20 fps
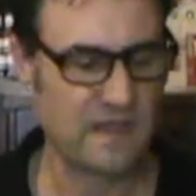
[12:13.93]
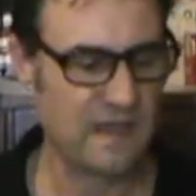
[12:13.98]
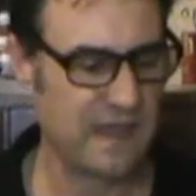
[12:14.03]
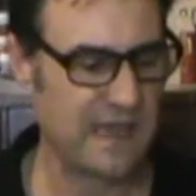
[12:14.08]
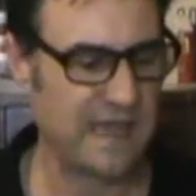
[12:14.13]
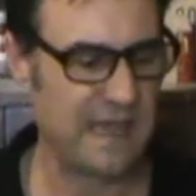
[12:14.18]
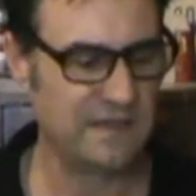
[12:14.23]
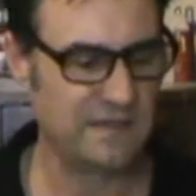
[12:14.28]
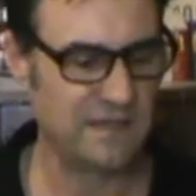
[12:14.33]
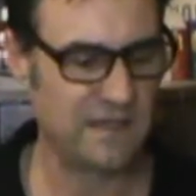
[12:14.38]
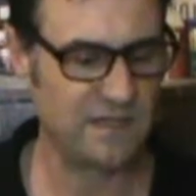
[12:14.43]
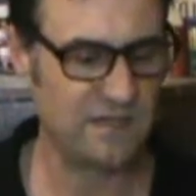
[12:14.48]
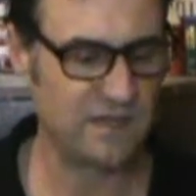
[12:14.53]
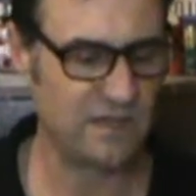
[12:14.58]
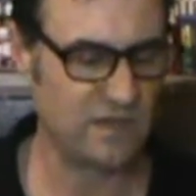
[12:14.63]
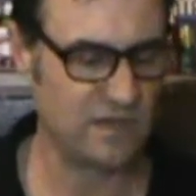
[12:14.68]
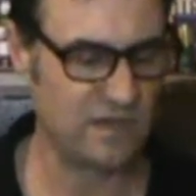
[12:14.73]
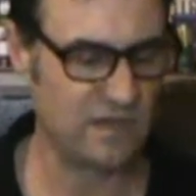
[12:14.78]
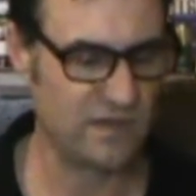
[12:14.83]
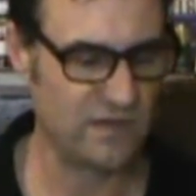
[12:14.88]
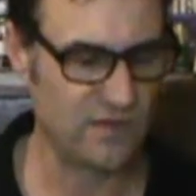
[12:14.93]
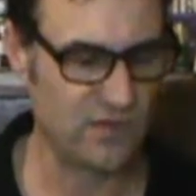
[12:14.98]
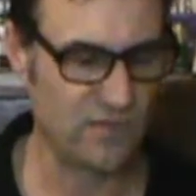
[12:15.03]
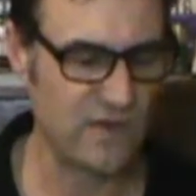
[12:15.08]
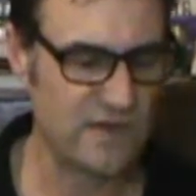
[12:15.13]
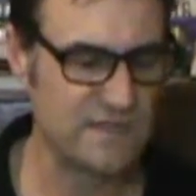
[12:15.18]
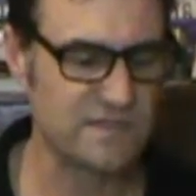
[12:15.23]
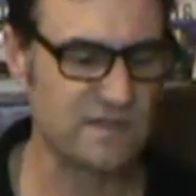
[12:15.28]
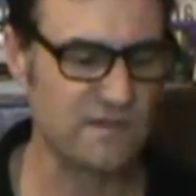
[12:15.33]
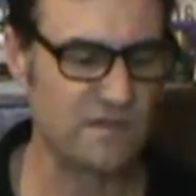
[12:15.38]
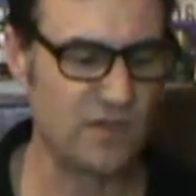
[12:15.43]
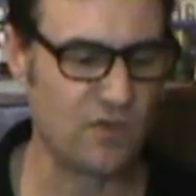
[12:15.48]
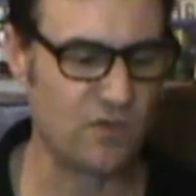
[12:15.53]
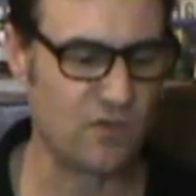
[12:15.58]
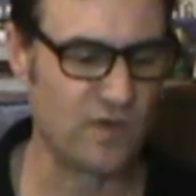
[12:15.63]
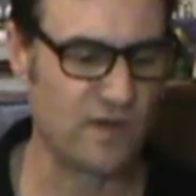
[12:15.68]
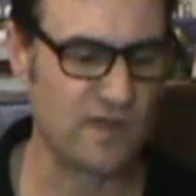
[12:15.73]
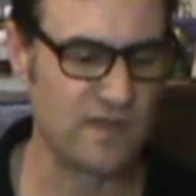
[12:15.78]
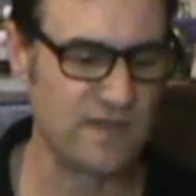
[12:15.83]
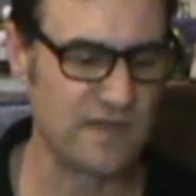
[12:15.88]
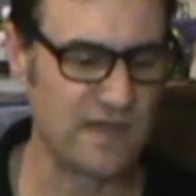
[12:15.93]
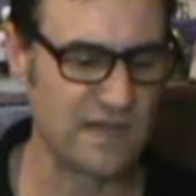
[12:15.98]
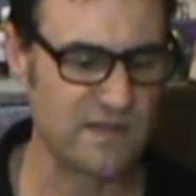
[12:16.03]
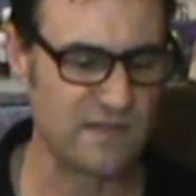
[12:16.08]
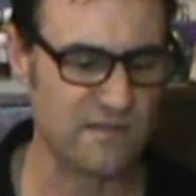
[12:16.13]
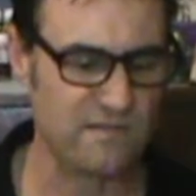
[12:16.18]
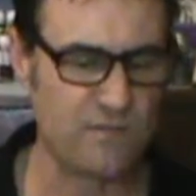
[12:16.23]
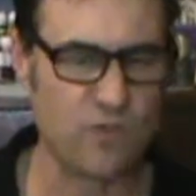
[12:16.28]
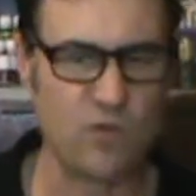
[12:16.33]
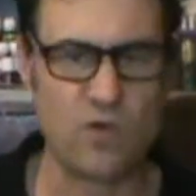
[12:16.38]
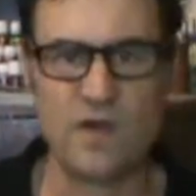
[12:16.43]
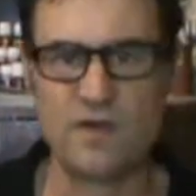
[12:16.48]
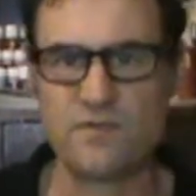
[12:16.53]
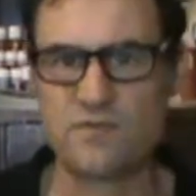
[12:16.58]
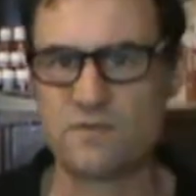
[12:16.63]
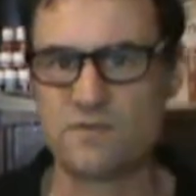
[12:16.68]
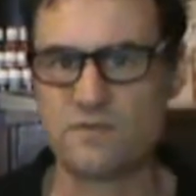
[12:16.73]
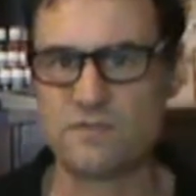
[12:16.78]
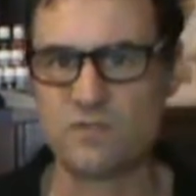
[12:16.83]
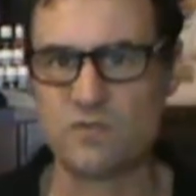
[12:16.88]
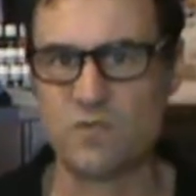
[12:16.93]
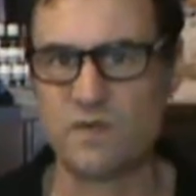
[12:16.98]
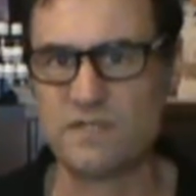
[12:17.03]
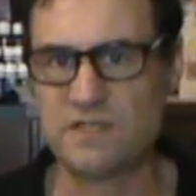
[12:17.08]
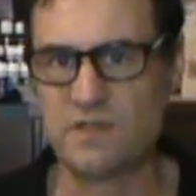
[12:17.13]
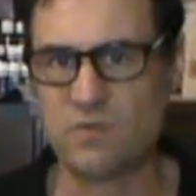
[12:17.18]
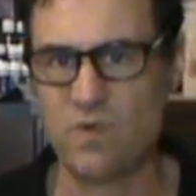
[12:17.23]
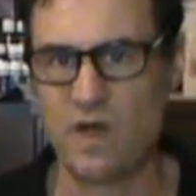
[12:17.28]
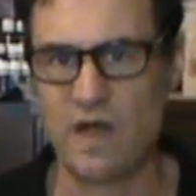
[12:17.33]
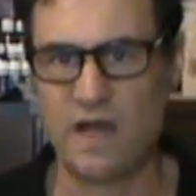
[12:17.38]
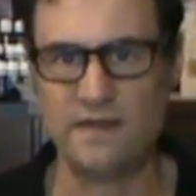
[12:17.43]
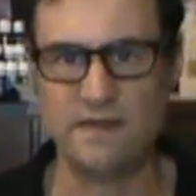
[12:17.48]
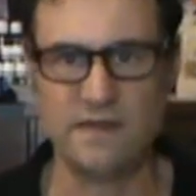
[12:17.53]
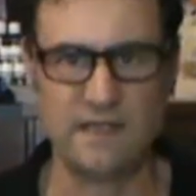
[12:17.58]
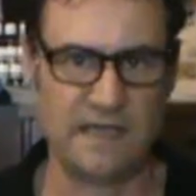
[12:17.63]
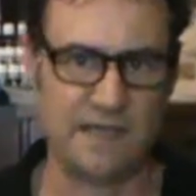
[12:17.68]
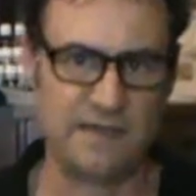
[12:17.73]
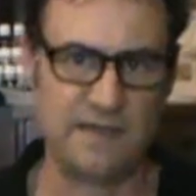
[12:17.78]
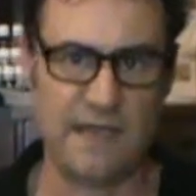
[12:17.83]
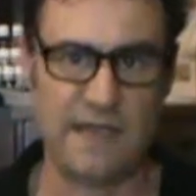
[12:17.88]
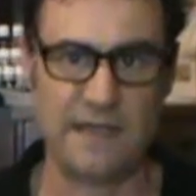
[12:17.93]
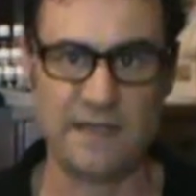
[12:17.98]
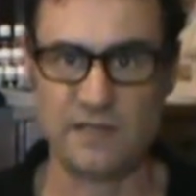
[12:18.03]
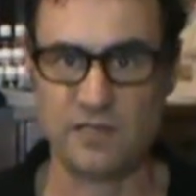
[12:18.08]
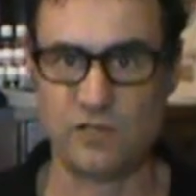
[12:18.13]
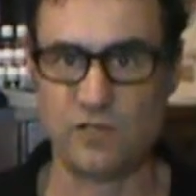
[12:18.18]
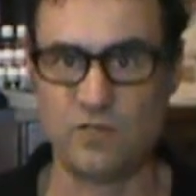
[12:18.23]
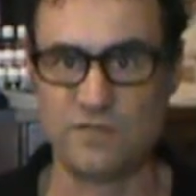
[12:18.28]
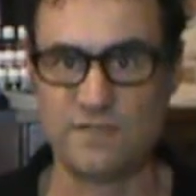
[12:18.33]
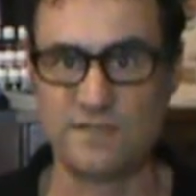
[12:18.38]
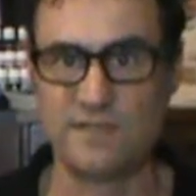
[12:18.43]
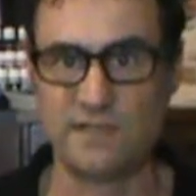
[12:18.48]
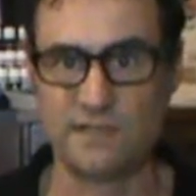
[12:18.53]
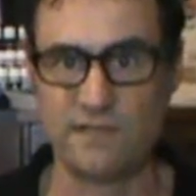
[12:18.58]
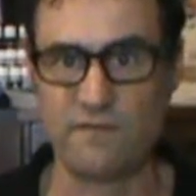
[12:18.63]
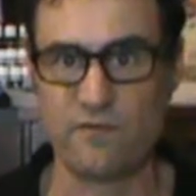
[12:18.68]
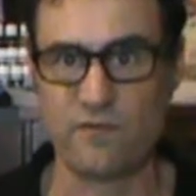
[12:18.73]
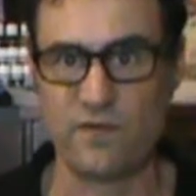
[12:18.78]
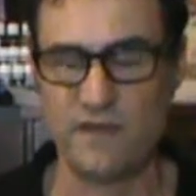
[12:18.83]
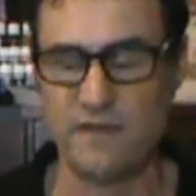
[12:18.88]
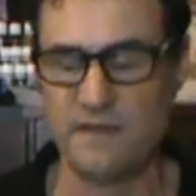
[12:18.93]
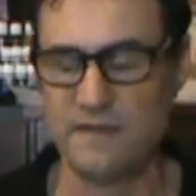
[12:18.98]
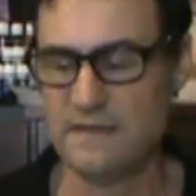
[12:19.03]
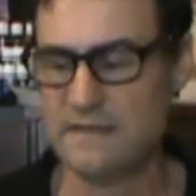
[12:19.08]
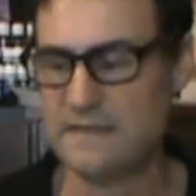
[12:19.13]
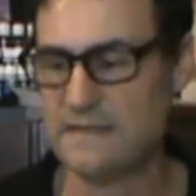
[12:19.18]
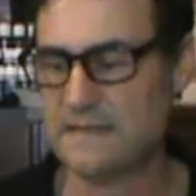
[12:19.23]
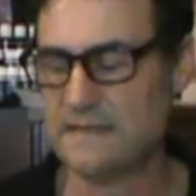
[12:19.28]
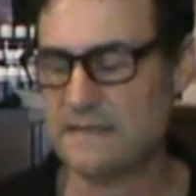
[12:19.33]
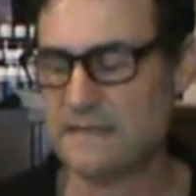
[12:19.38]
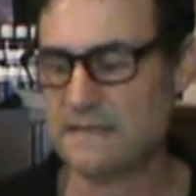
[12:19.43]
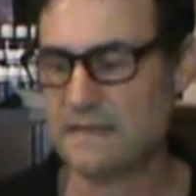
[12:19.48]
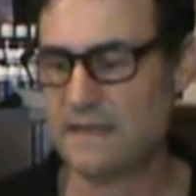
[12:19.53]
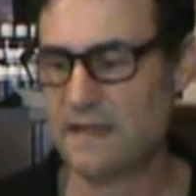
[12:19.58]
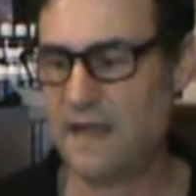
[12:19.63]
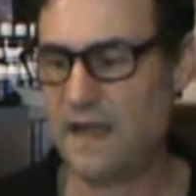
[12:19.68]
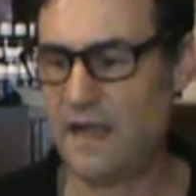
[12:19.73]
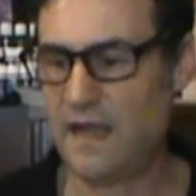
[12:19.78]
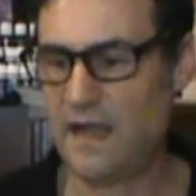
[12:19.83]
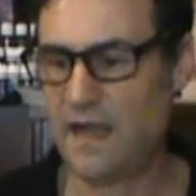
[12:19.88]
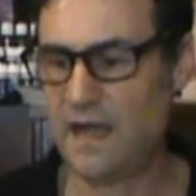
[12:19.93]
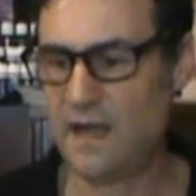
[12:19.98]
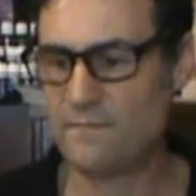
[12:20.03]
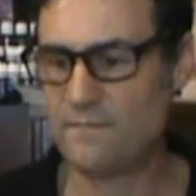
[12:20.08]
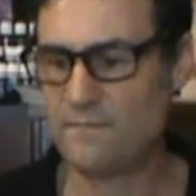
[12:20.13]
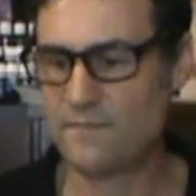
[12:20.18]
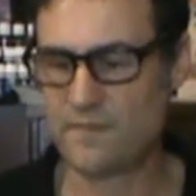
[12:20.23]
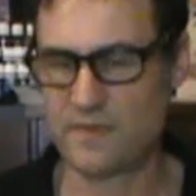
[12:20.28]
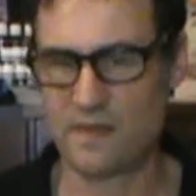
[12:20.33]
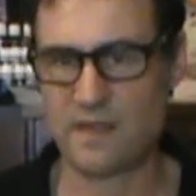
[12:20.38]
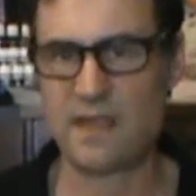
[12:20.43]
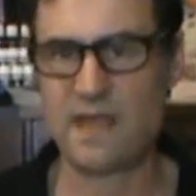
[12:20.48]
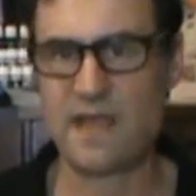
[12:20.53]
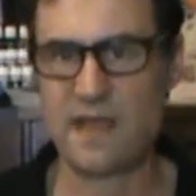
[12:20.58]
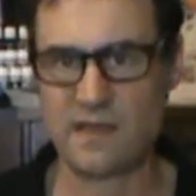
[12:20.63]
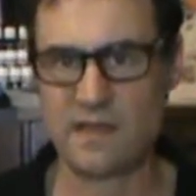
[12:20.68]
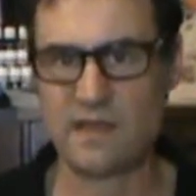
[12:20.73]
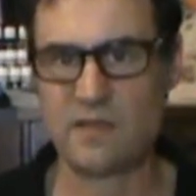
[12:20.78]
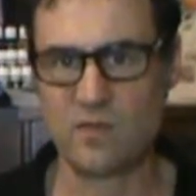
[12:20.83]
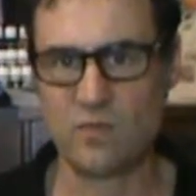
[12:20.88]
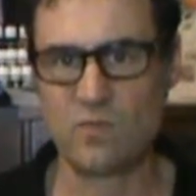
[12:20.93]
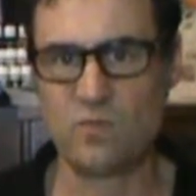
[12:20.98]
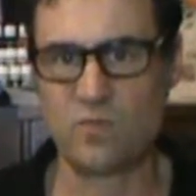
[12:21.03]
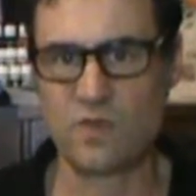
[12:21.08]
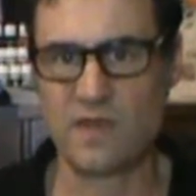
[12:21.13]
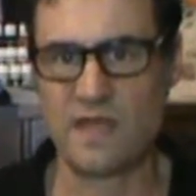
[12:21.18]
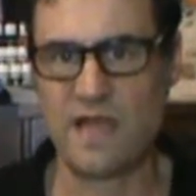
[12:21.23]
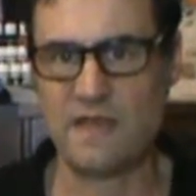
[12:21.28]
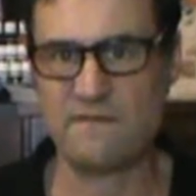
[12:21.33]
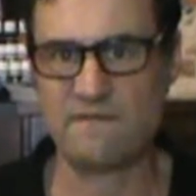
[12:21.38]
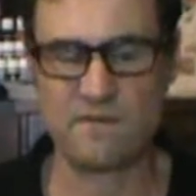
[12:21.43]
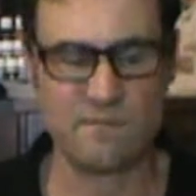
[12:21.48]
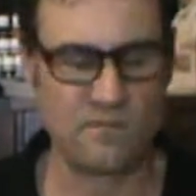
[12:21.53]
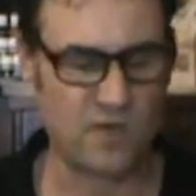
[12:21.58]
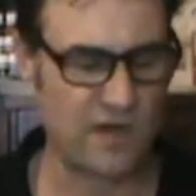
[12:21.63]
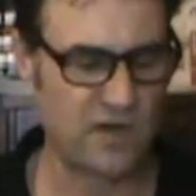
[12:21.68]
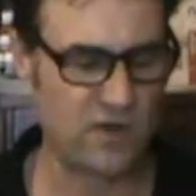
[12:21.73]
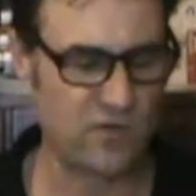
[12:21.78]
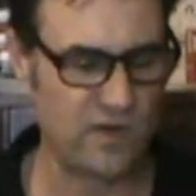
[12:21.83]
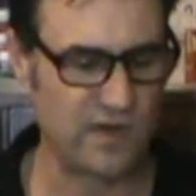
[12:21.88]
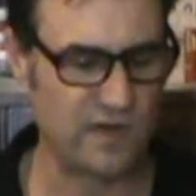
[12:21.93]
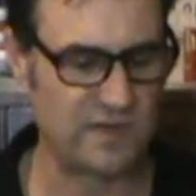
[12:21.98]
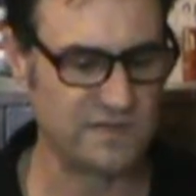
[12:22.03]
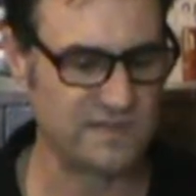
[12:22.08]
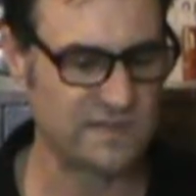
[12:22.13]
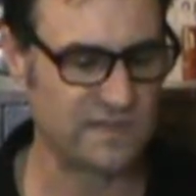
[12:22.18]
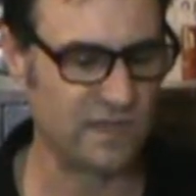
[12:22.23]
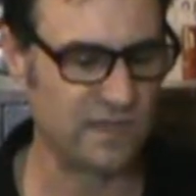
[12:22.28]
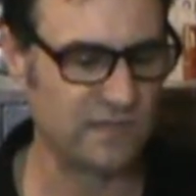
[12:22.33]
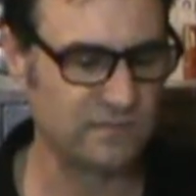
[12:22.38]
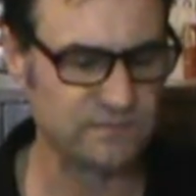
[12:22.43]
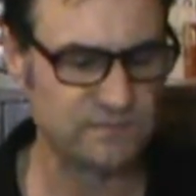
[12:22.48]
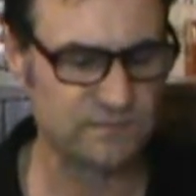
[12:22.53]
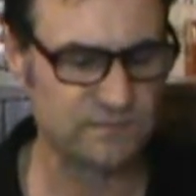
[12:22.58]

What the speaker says: and then the rest of the order, the other 421, and that includes delivery, came from my credit. So